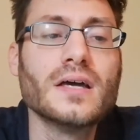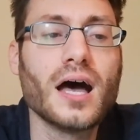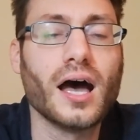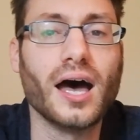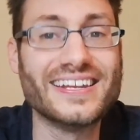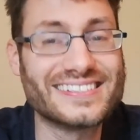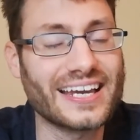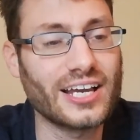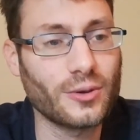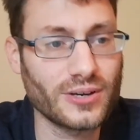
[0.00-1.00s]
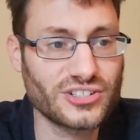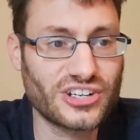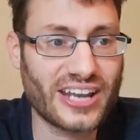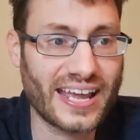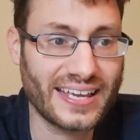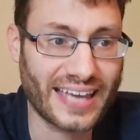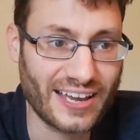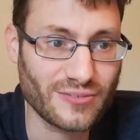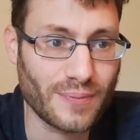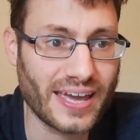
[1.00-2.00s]
The second question they
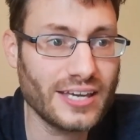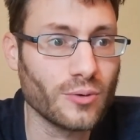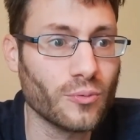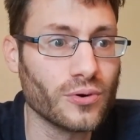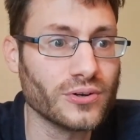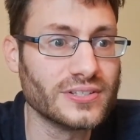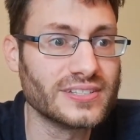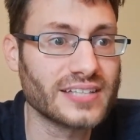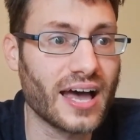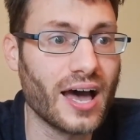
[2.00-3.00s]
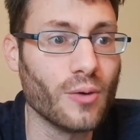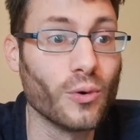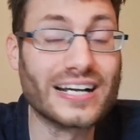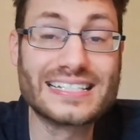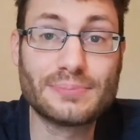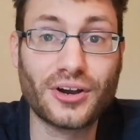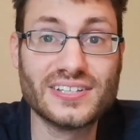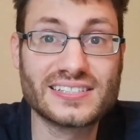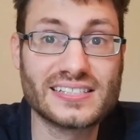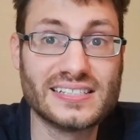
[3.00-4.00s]
gave me was what
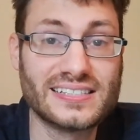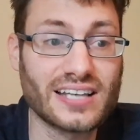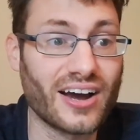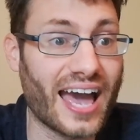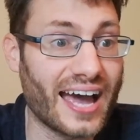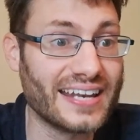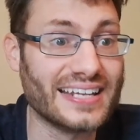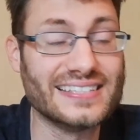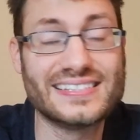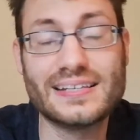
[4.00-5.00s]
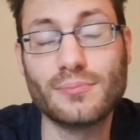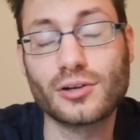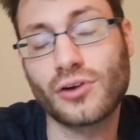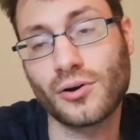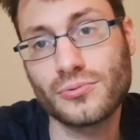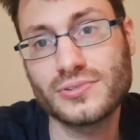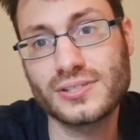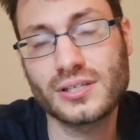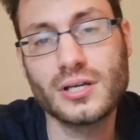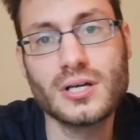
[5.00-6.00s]
experiences I had in similar roles.